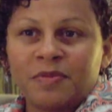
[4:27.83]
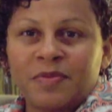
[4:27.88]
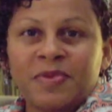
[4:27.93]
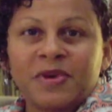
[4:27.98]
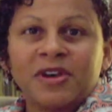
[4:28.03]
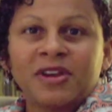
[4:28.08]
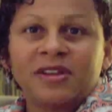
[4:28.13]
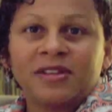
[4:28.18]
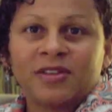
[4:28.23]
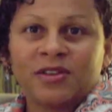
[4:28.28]

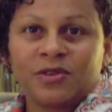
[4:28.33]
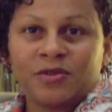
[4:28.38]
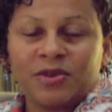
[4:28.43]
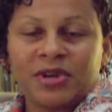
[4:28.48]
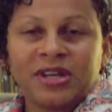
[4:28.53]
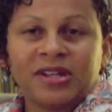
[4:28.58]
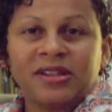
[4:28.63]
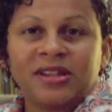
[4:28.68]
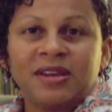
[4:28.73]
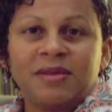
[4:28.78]
But
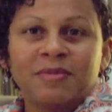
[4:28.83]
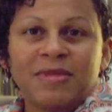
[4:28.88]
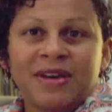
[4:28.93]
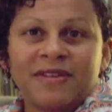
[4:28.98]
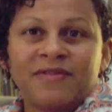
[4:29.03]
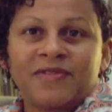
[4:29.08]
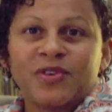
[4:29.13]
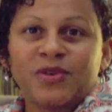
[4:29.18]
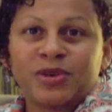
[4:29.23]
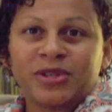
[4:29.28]
quickly, my
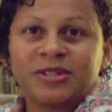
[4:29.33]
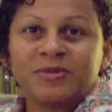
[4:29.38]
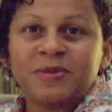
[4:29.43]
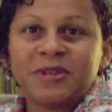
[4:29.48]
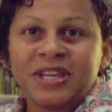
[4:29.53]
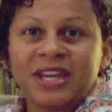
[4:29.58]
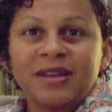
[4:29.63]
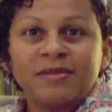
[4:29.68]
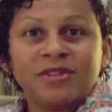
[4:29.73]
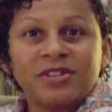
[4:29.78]
focus
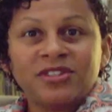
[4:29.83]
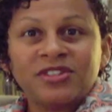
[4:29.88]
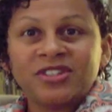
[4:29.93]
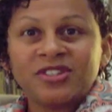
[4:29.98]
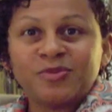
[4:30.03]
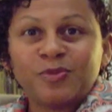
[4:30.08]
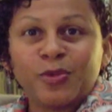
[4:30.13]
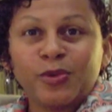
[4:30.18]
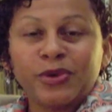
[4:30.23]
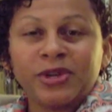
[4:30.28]
became to
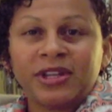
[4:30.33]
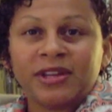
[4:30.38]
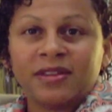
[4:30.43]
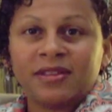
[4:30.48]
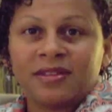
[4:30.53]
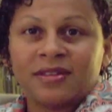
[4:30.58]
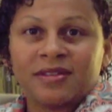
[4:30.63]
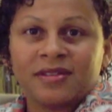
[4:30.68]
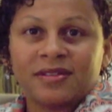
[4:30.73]
just breathe,